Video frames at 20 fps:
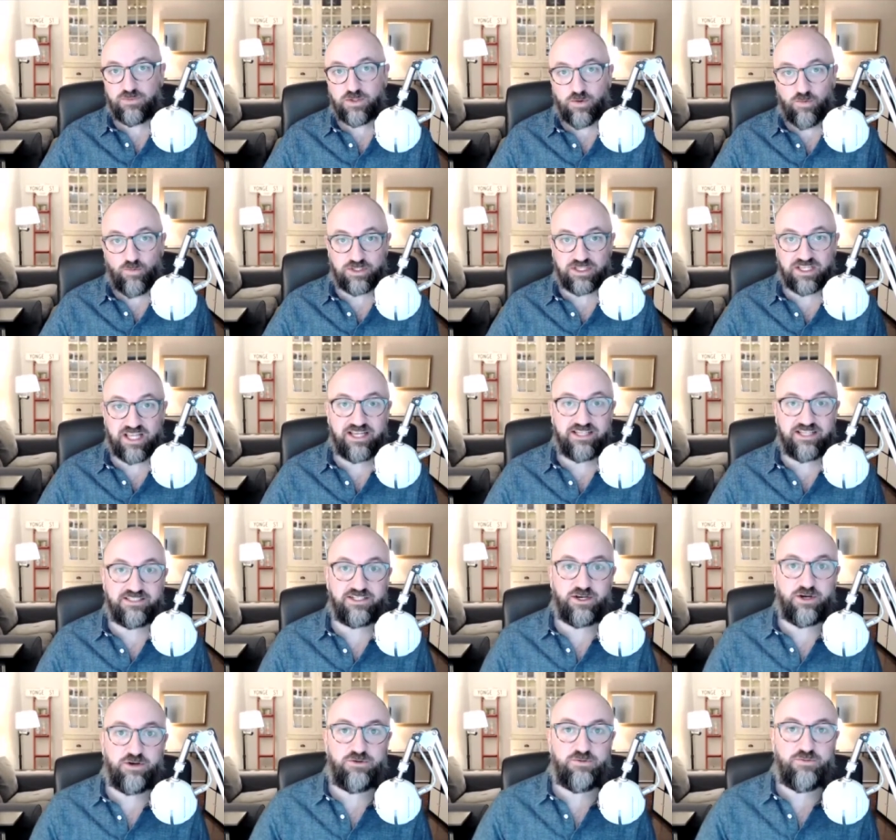would like to
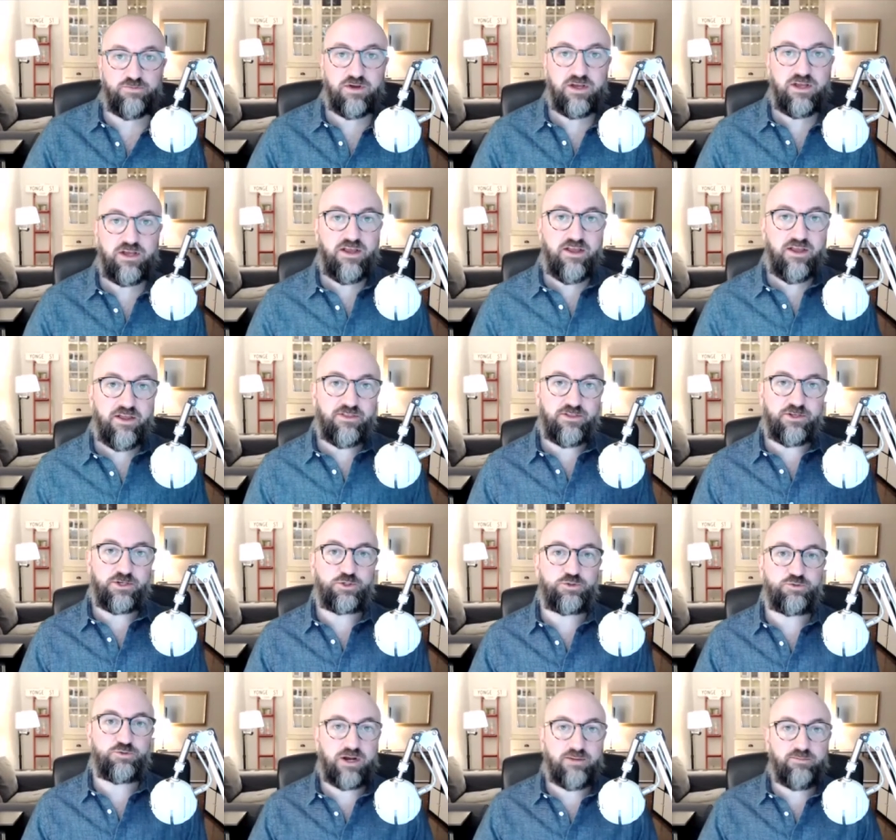go to the
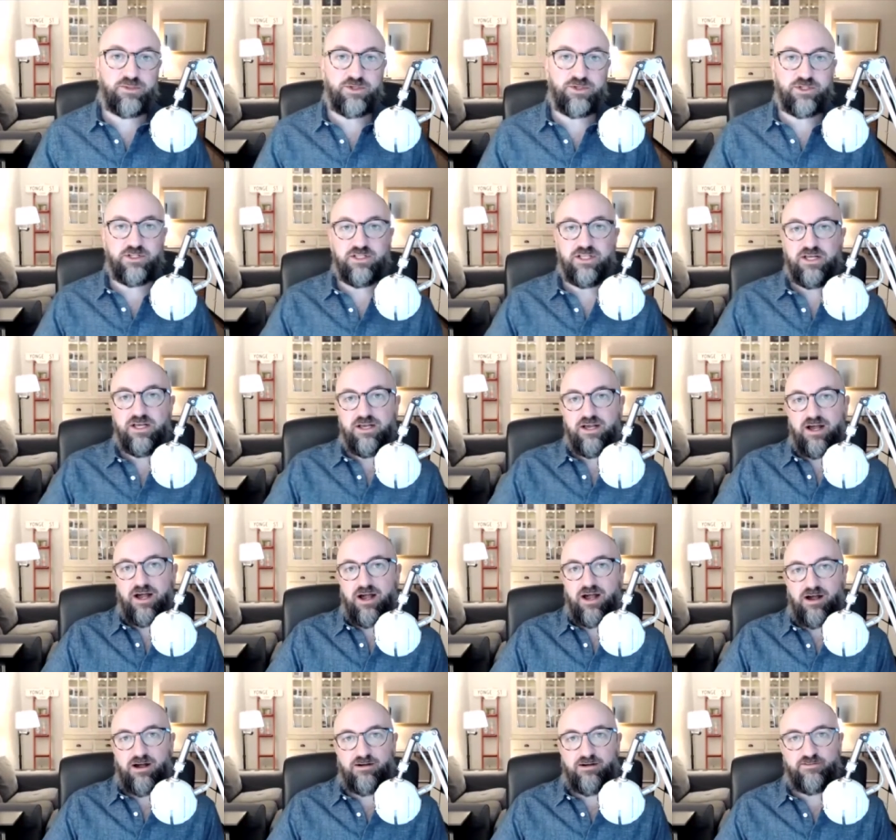trouble
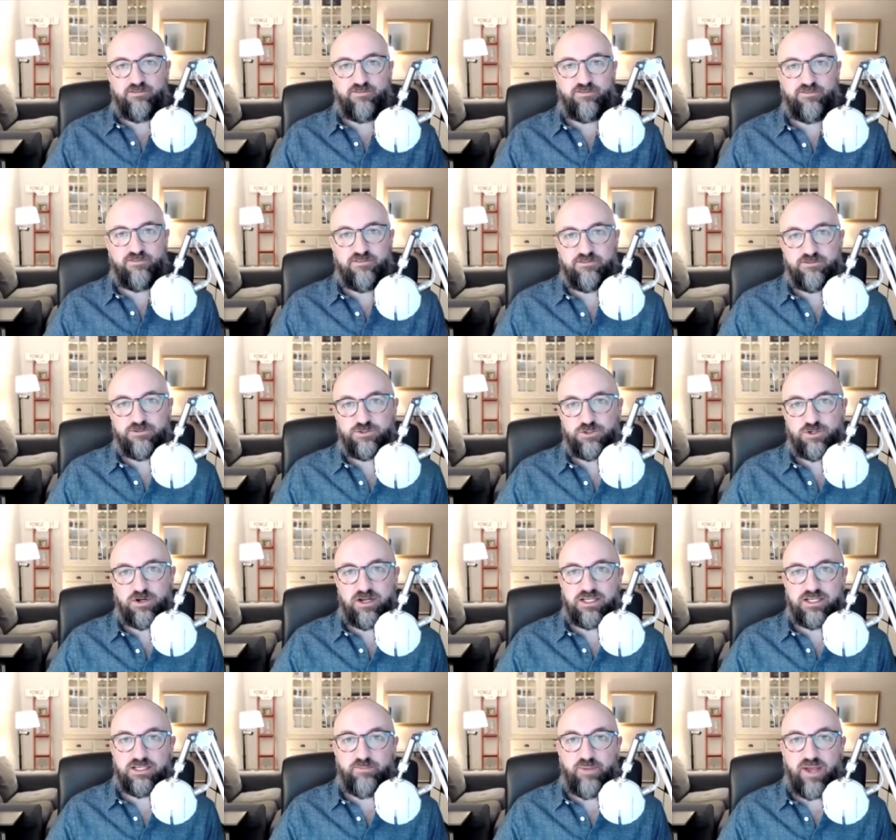of
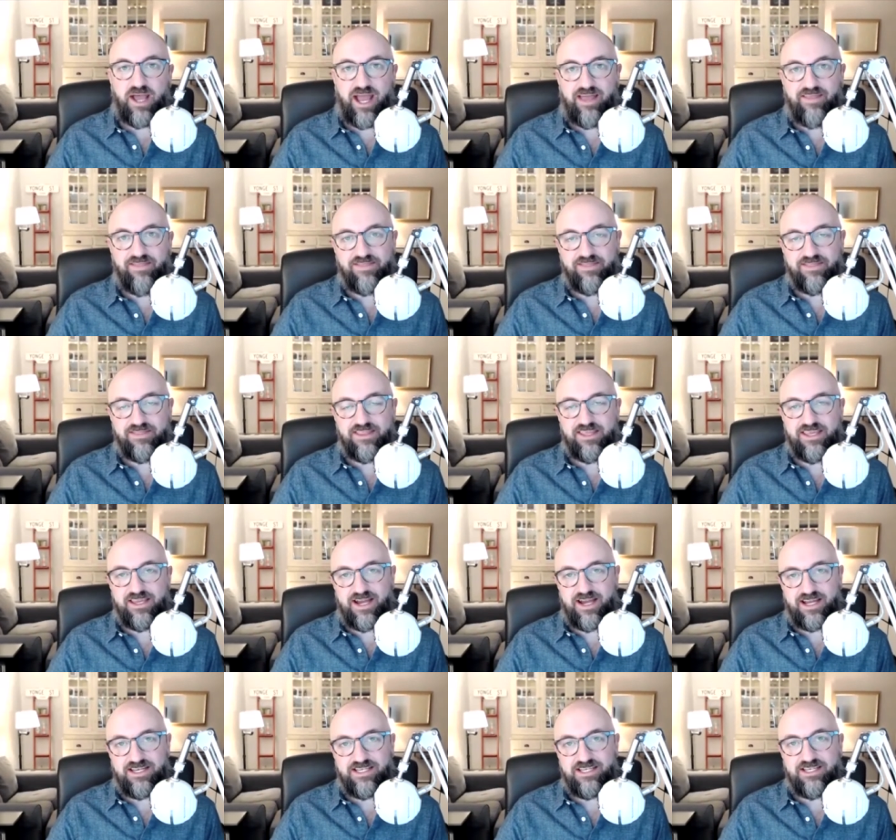trying to patent the
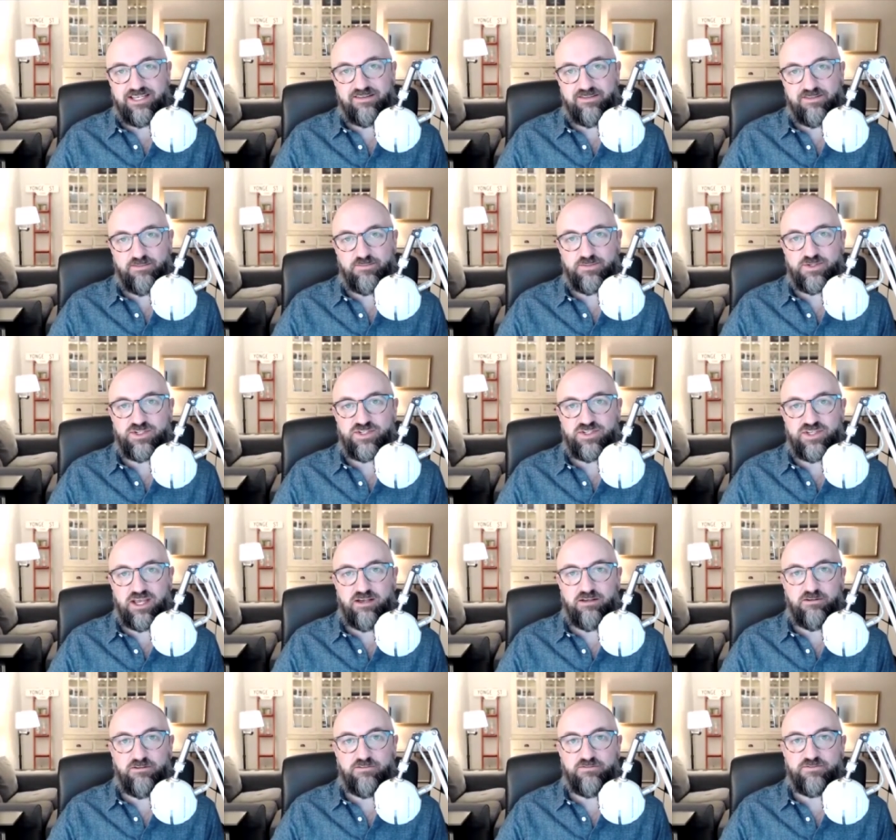idea
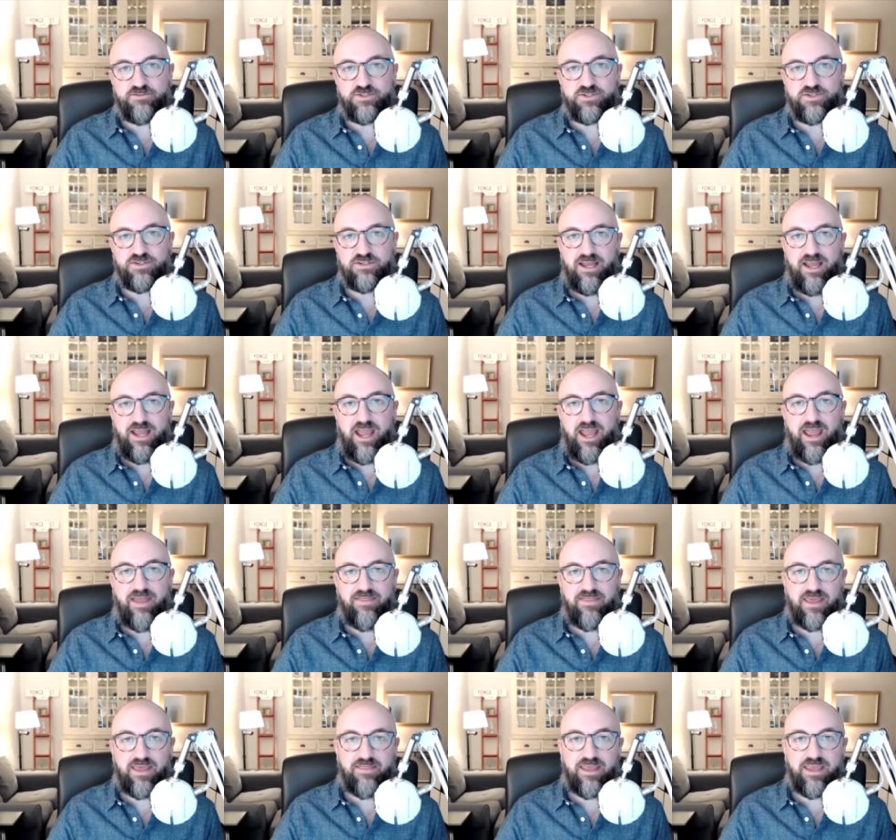themselves.
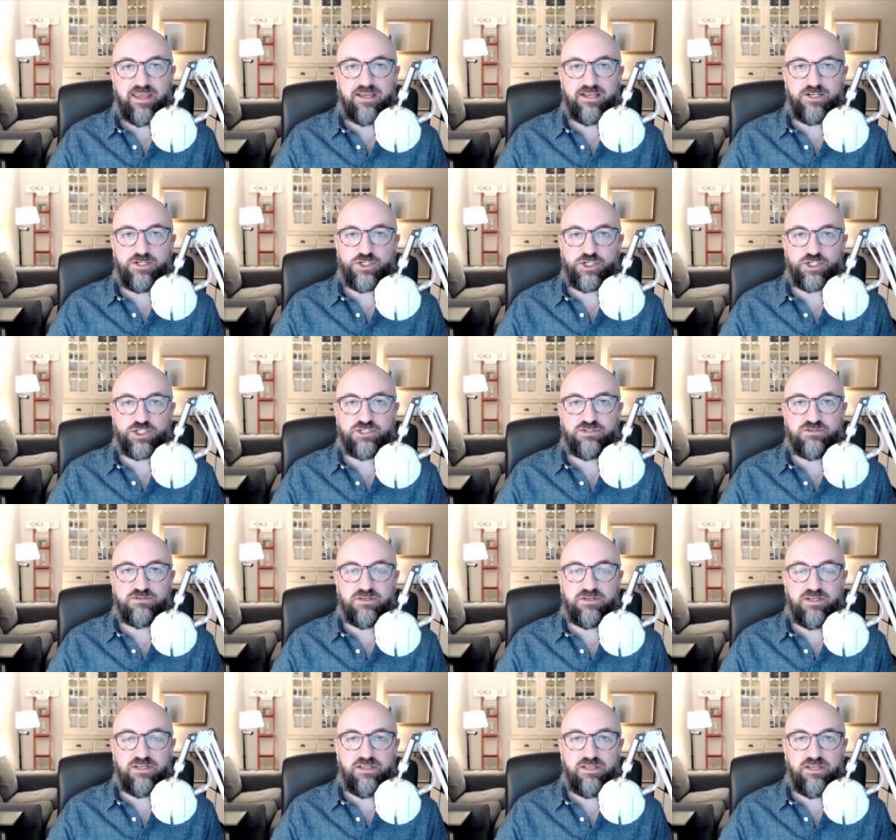And then they can just,
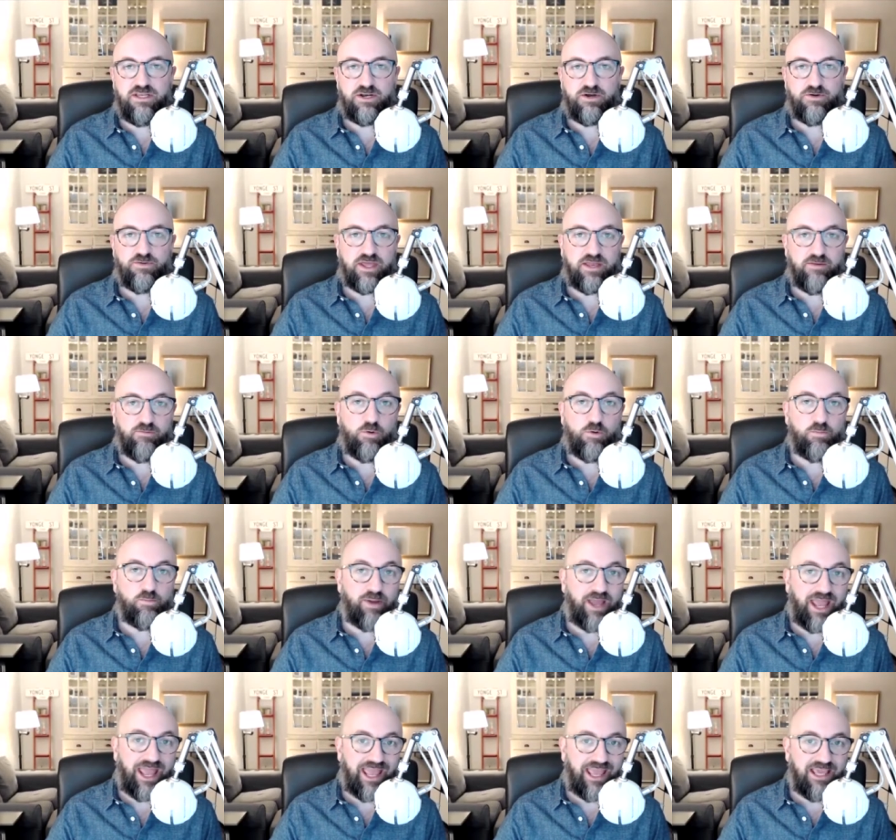you know, they won't
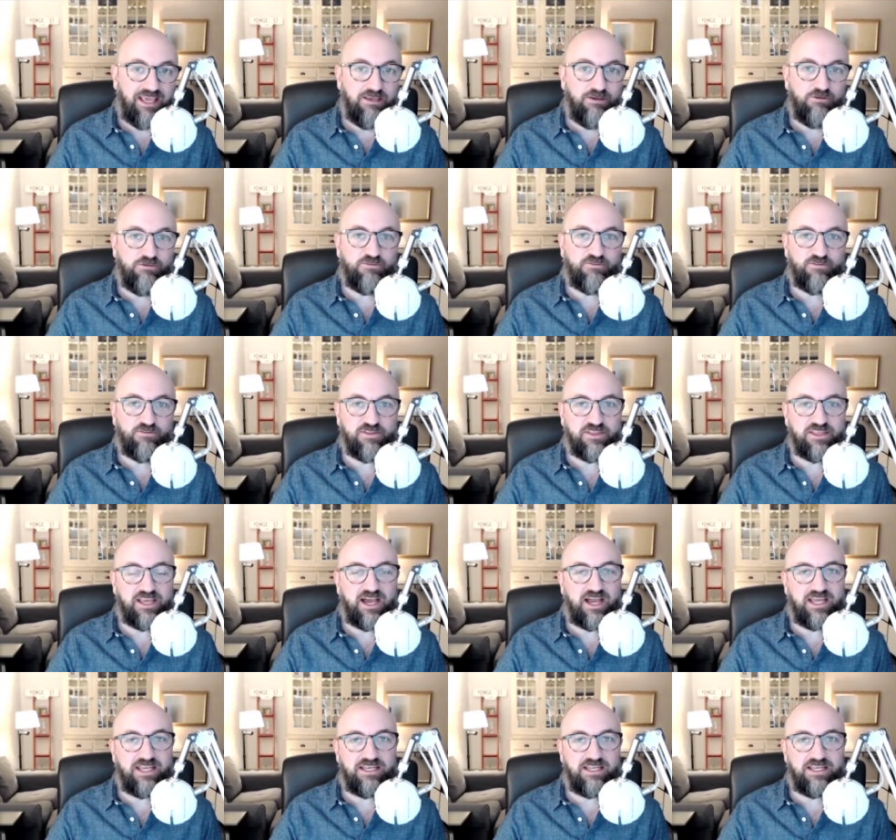pay you for the
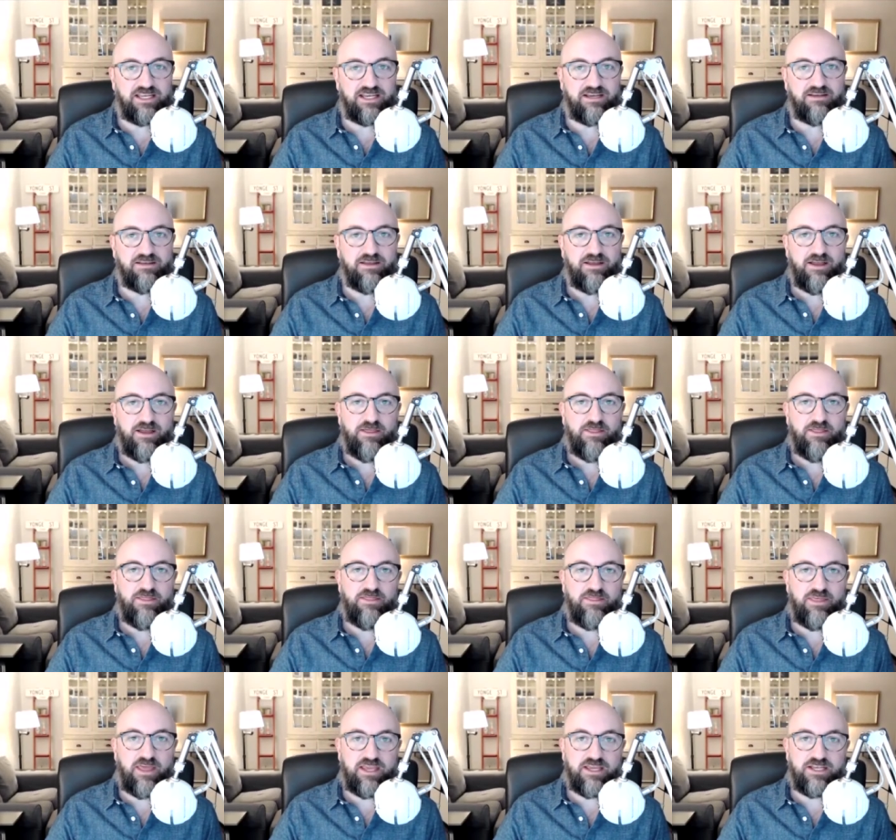idea.
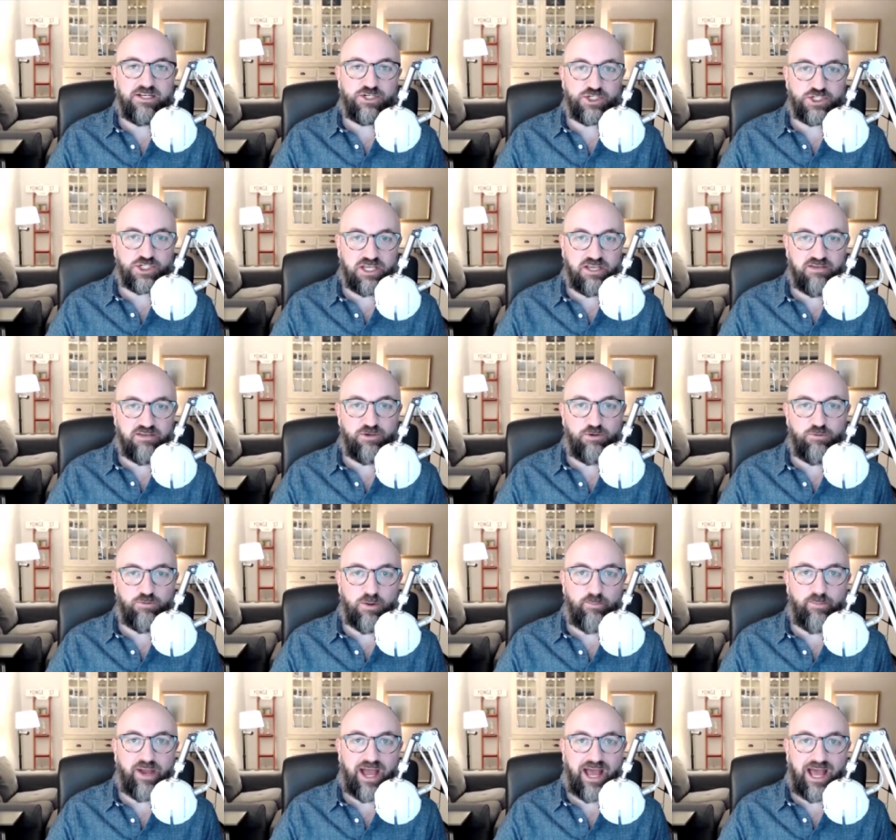They can just give you a
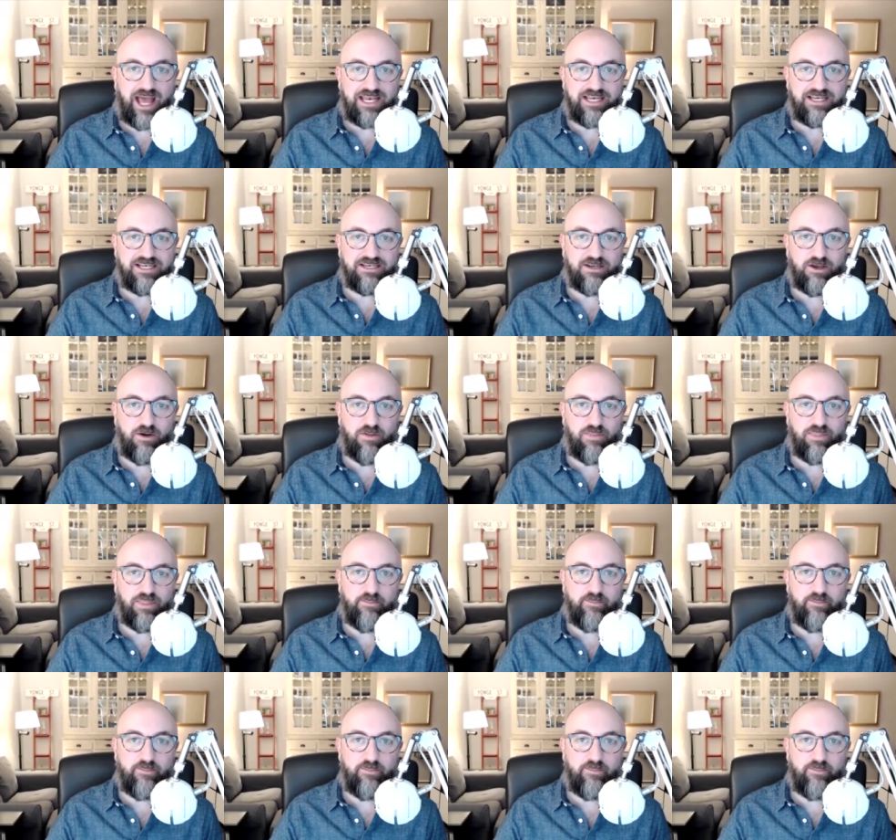patent on the